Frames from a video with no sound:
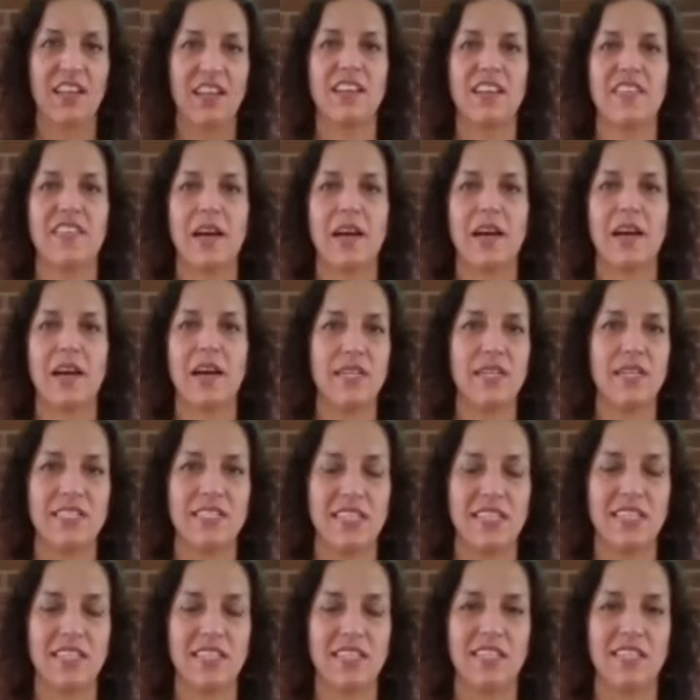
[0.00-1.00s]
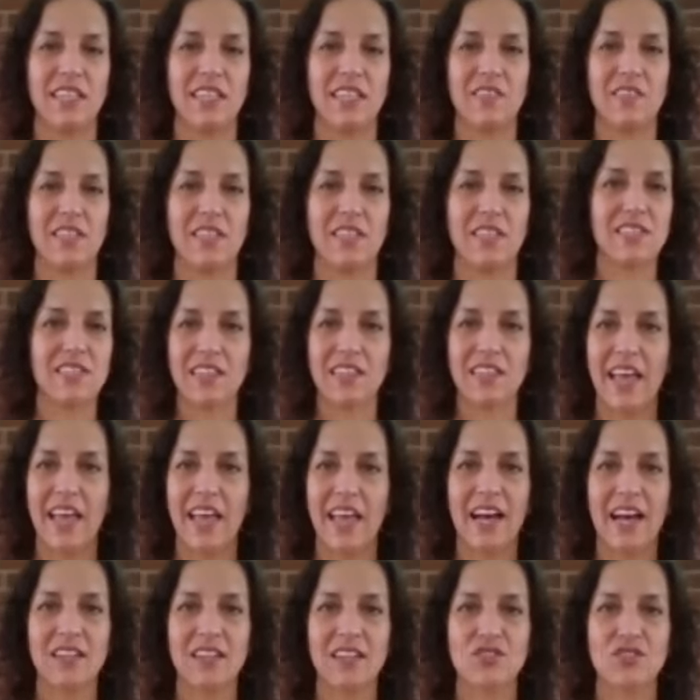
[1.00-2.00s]
that we did in this
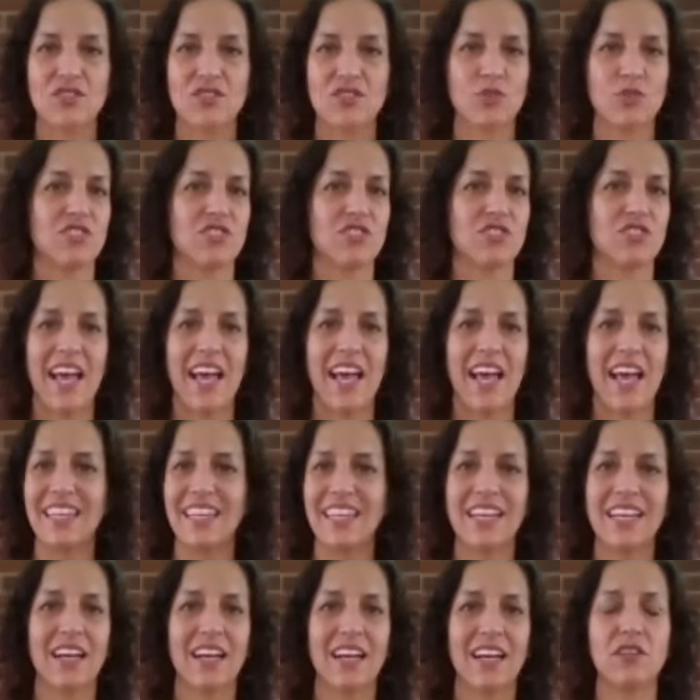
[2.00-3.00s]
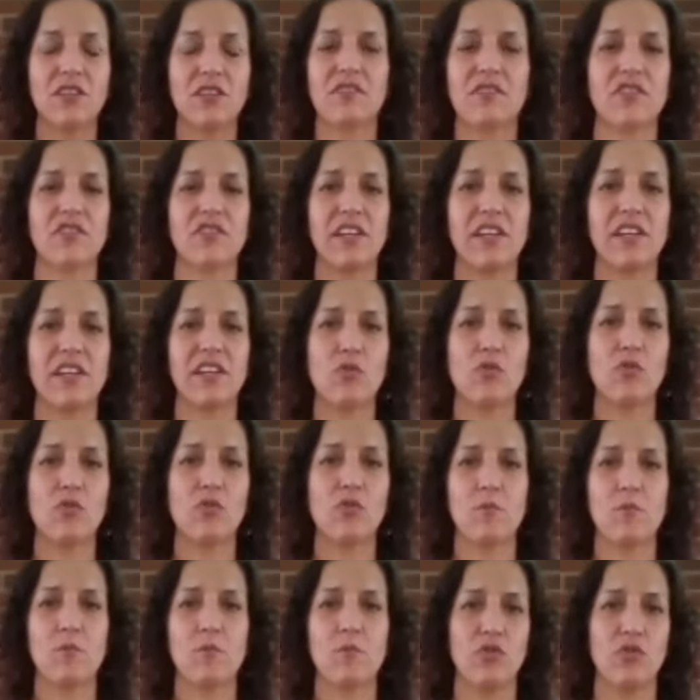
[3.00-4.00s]
class, or just any kind of free
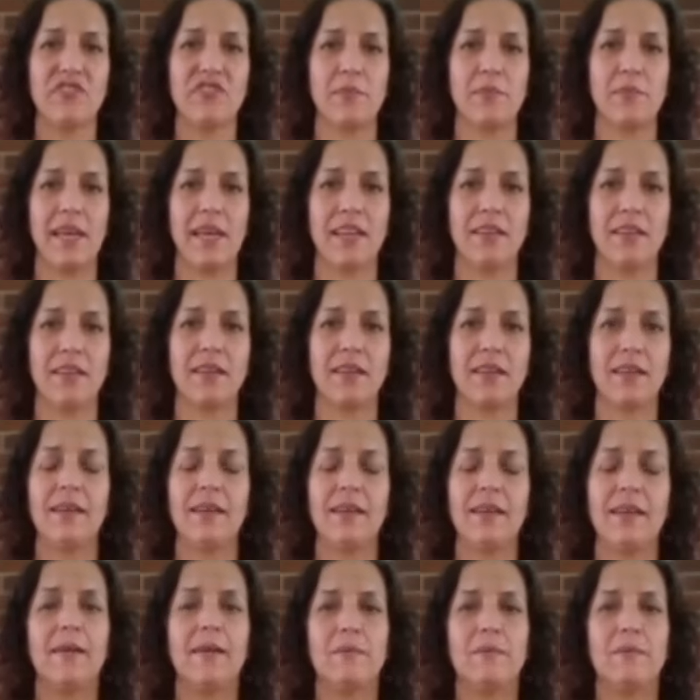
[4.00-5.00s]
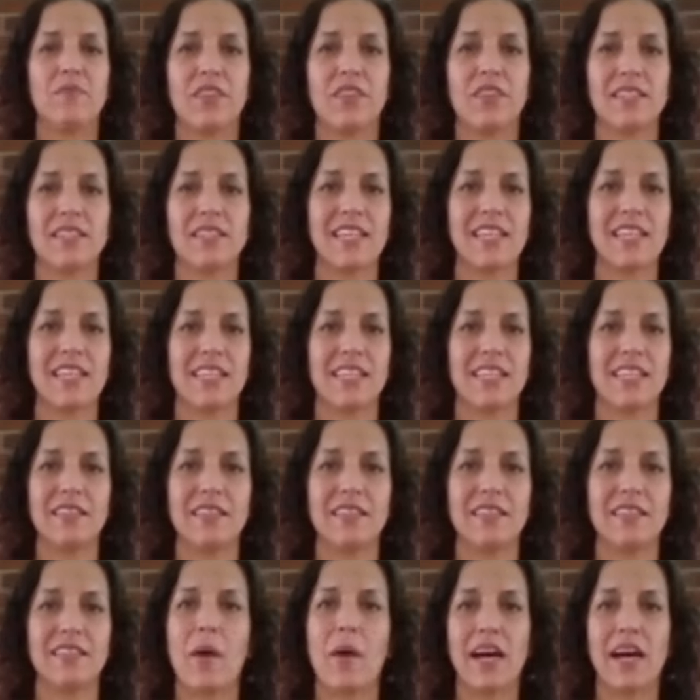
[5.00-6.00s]
form movement that's getting the
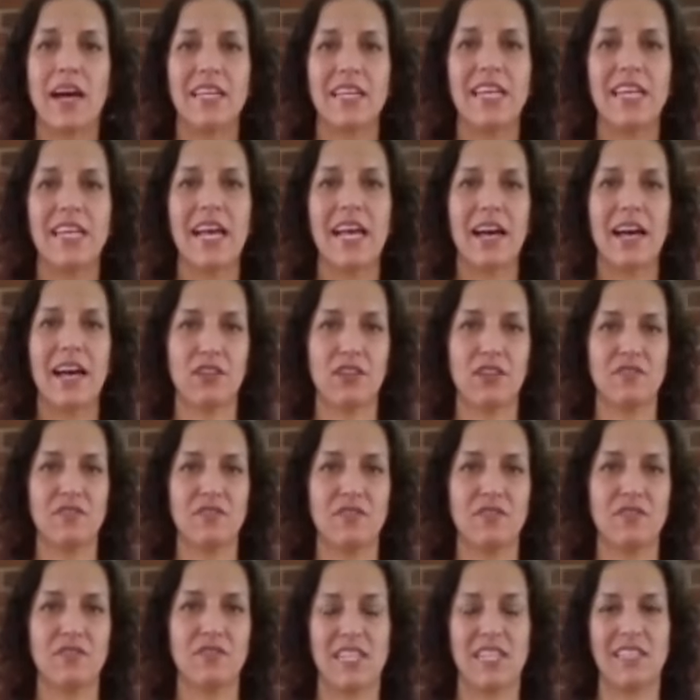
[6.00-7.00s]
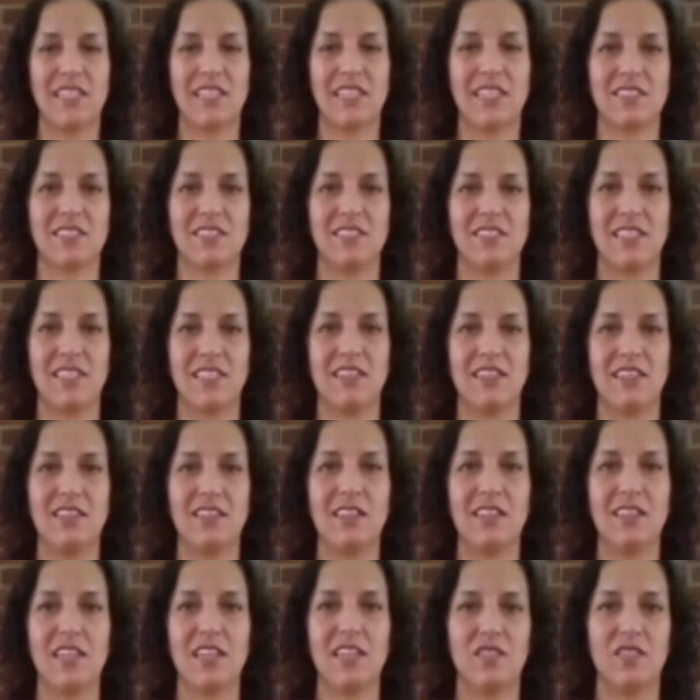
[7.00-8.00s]
body out of sitting
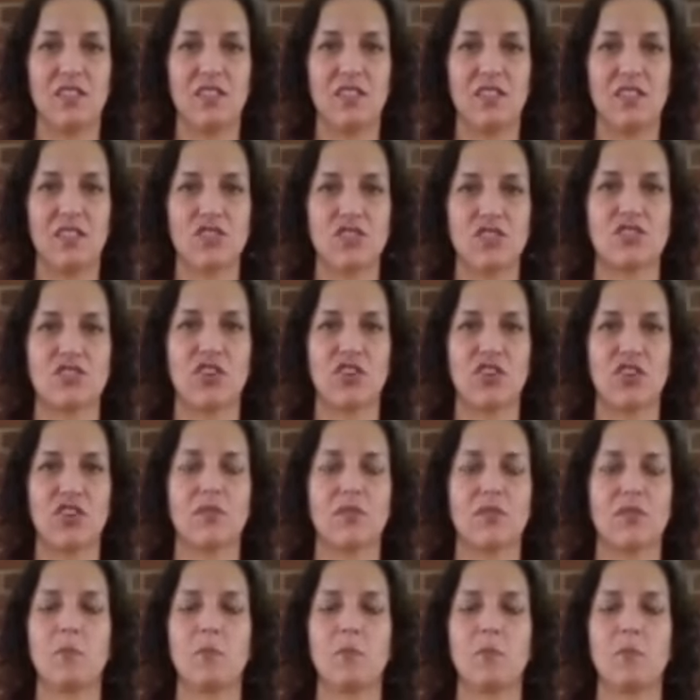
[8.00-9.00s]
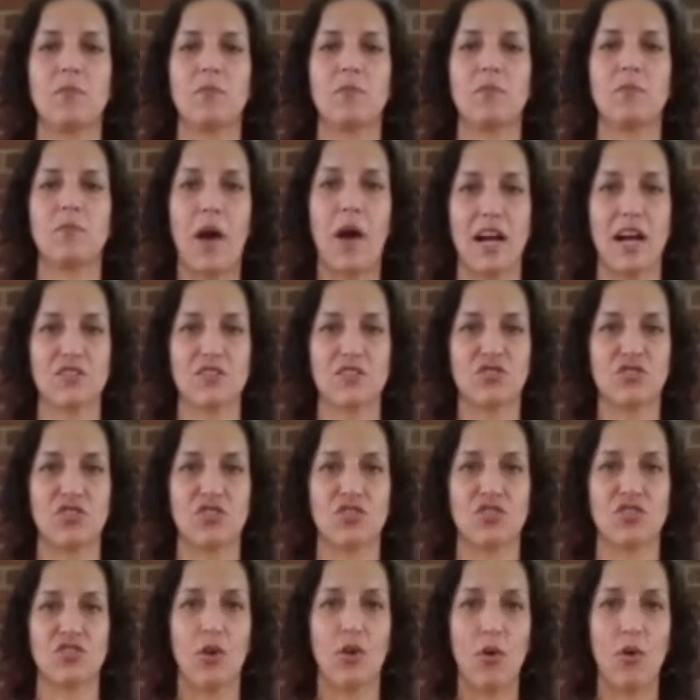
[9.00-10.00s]
still in this certain posture
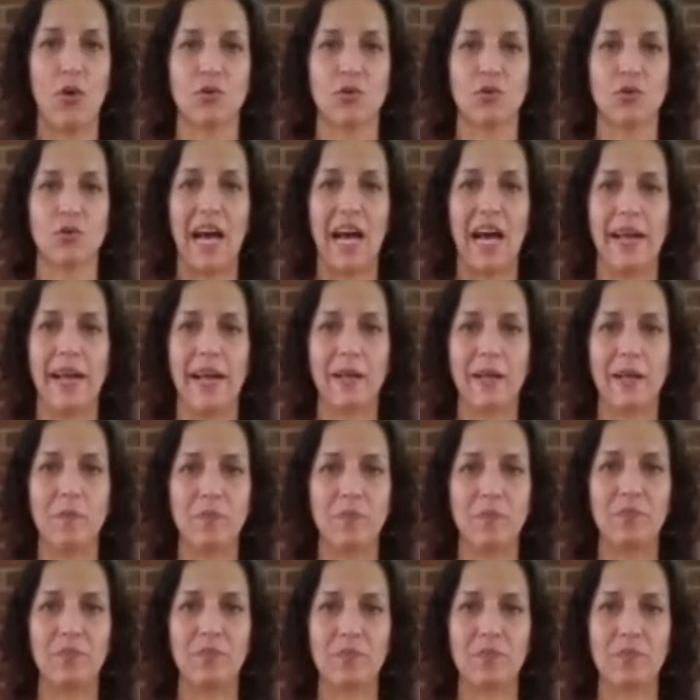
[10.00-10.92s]
the whole time